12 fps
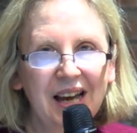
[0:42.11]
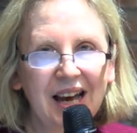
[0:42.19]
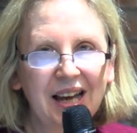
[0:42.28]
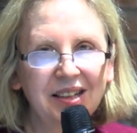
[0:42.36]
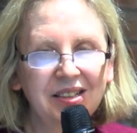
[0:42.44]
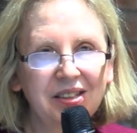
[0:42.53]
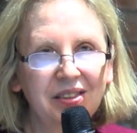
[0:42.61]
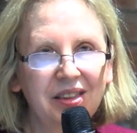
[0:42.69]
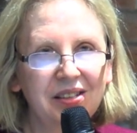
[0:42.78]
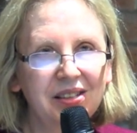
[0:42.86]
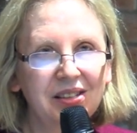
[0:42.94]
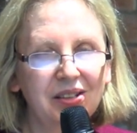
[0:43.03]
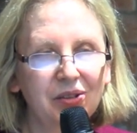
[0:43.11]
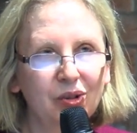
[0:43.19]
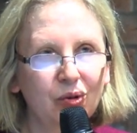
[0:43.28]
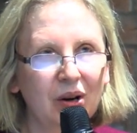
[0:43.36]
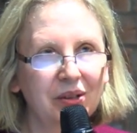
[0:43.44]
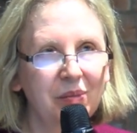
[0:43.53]
And this
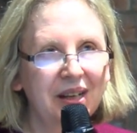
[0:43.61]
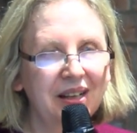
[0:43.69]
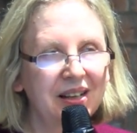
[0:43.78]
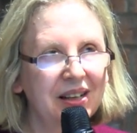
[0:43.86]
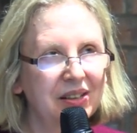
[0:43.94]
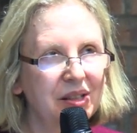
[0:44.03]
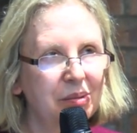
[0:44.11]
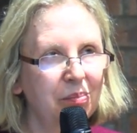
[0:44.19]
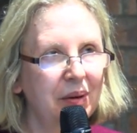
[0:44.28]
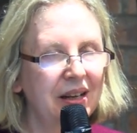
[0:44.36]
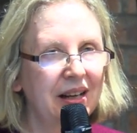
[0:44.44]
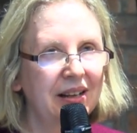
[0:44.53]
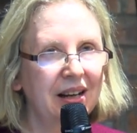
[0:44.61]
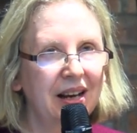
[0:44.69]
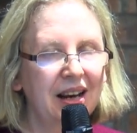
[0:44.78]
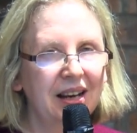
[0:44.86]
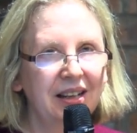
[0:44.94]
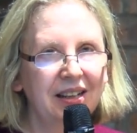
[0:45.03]
struck me as being
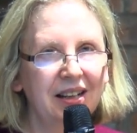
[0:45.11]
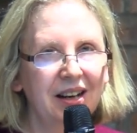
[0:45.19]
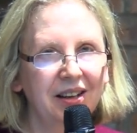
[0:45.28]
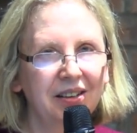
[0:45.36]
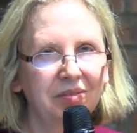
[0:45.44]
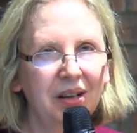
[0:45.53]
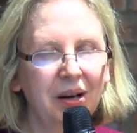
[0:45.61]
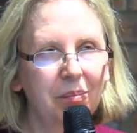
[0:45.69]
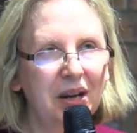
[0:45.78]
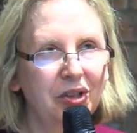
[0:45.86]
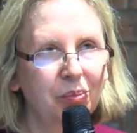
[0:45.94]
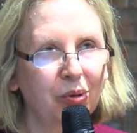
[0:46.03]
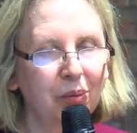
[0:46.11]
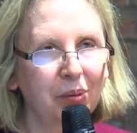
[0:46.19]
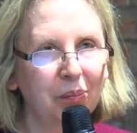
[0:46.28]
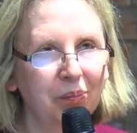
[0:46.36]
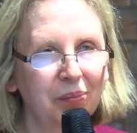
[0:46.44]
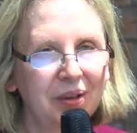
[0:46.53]
a, uh, a major
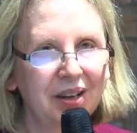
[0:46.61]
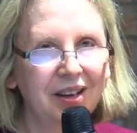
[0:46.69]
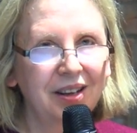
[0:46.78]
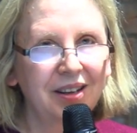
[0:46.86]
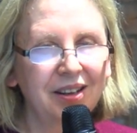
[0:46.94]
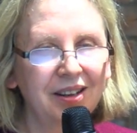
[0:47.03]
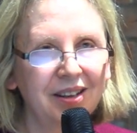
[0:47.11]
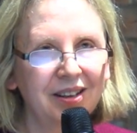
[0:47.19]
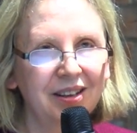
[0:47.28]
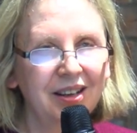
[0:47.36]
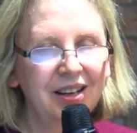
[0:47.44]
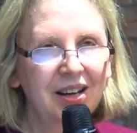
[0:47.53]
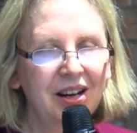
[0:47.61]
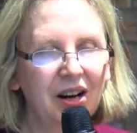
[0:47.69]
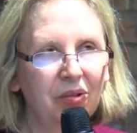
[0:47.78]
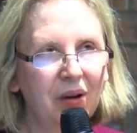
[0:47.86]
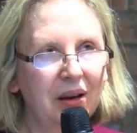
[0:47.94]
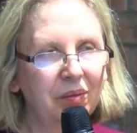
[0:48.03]
problem uh,
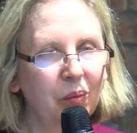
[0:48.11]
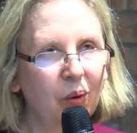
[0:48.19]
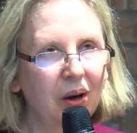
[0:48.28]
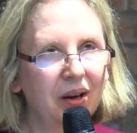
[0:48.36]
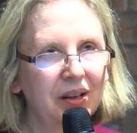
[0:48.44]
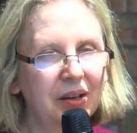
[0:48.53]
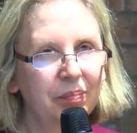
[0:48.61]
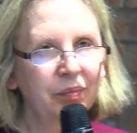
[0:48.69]
around the work.